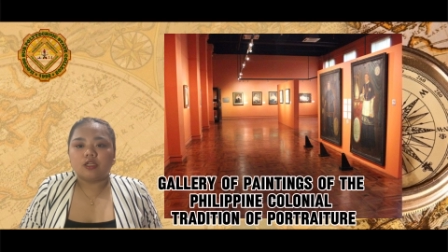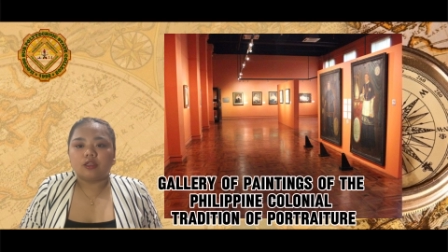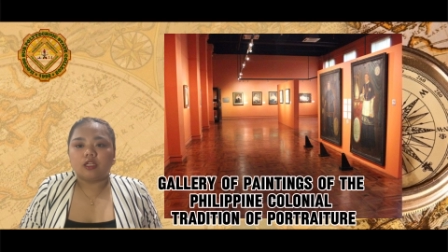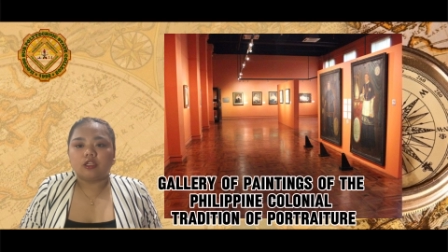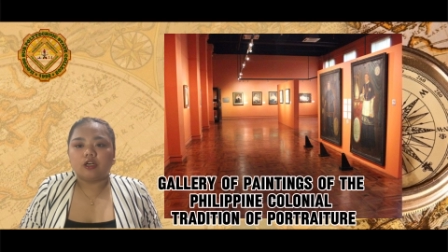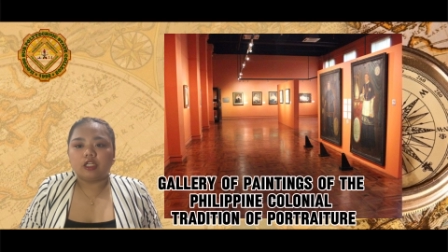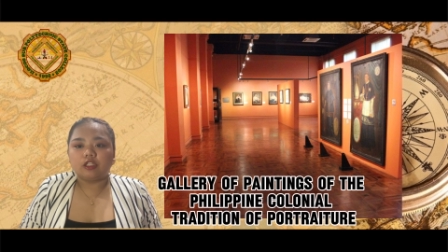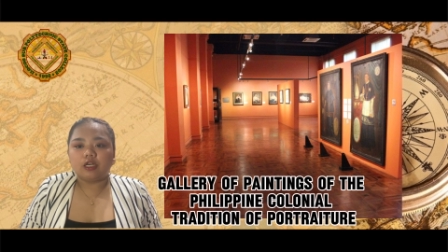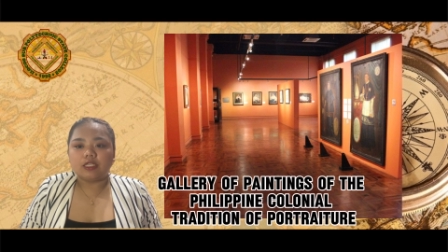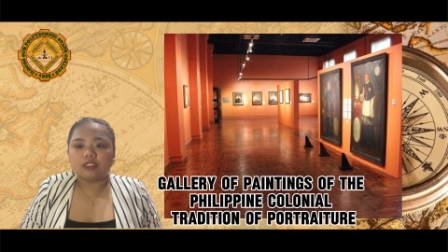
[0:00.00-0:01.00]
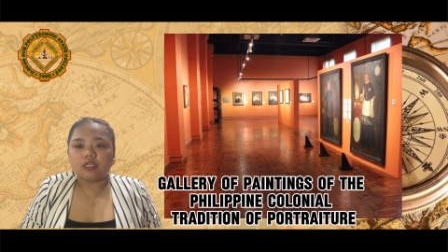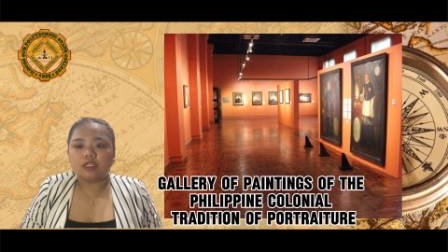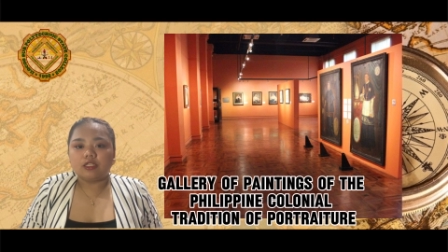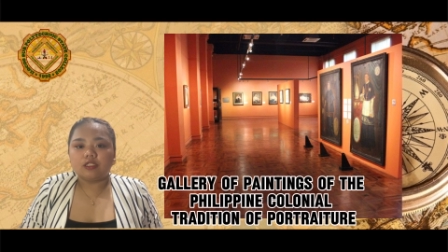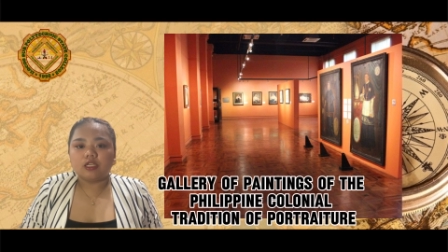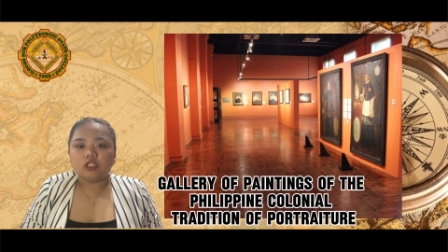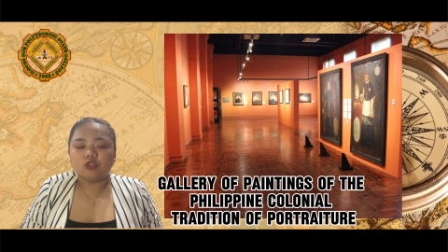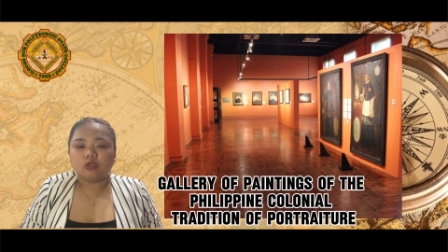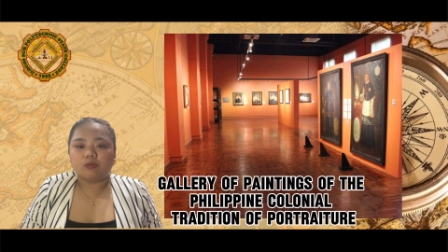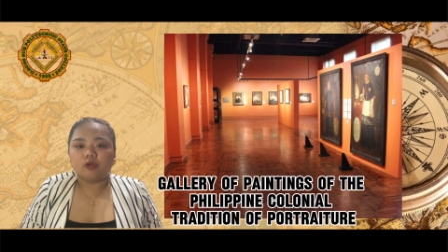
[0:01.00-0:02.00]
that characterize 19th
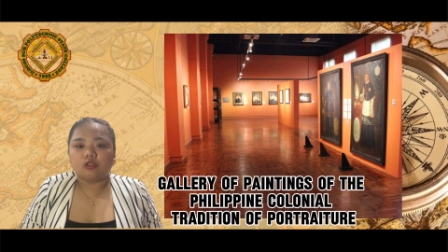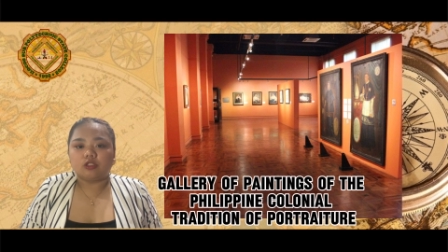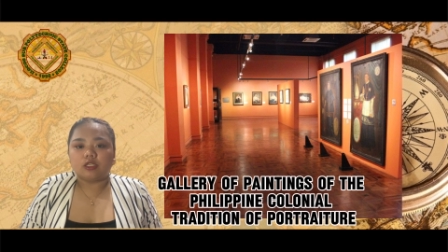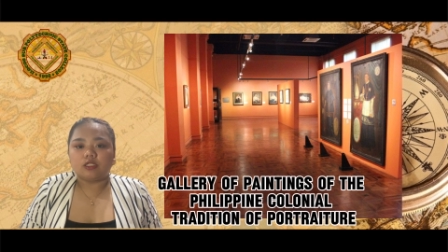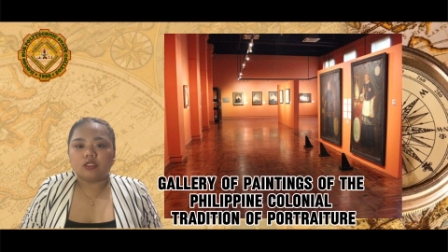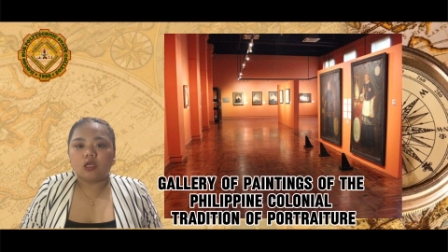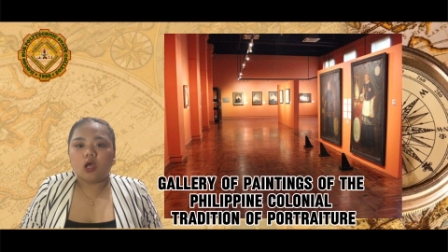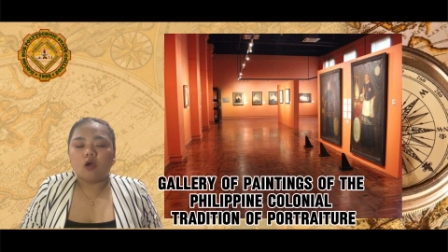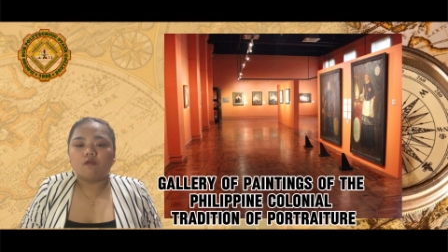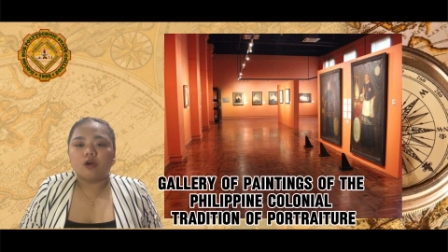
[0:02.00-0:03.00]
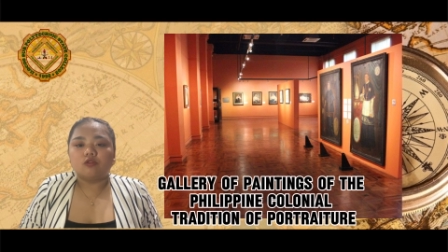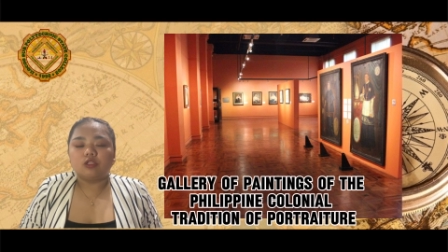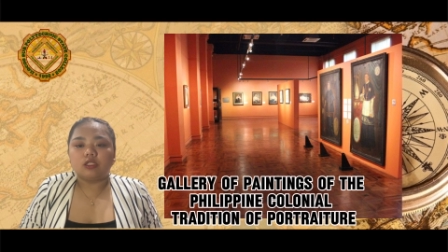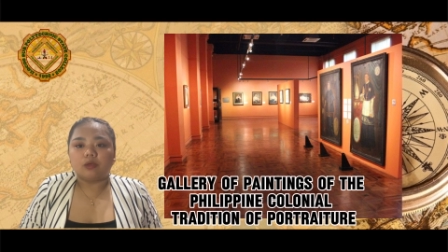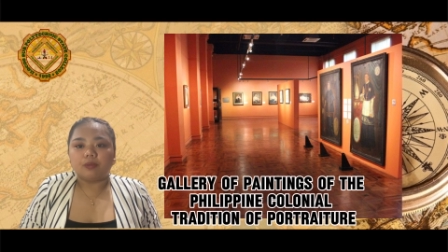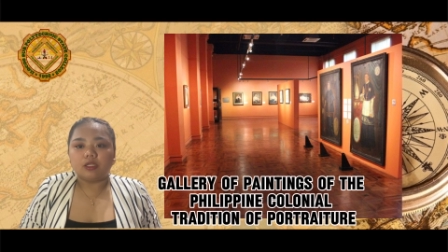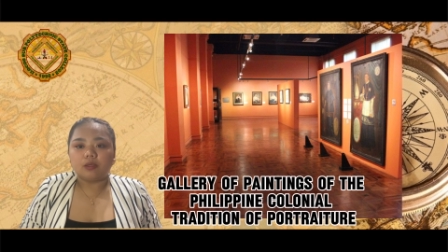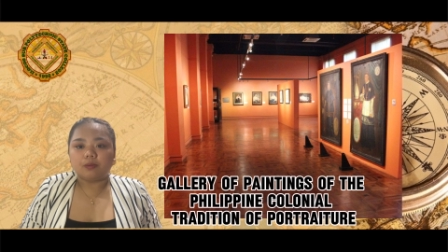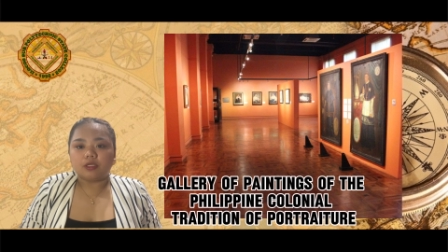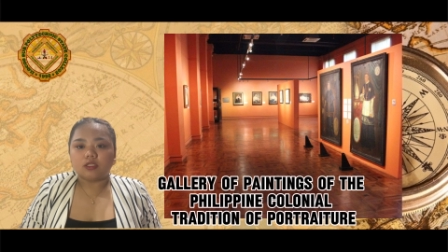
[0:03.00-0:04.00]
century portraits found in the
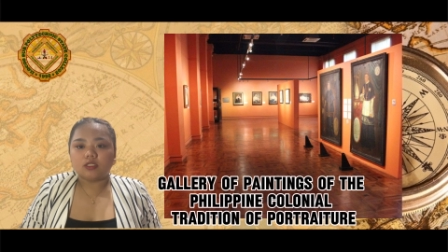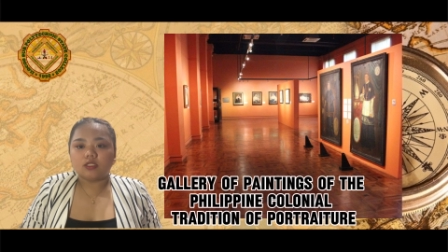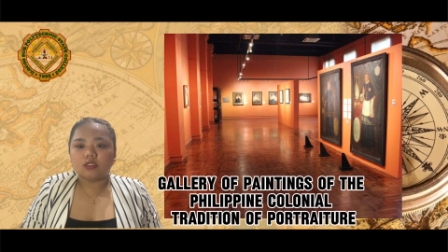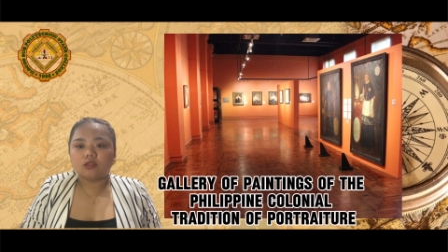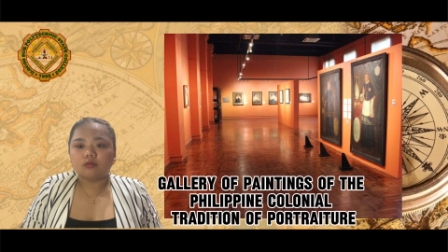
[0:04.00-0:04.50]
Philippines.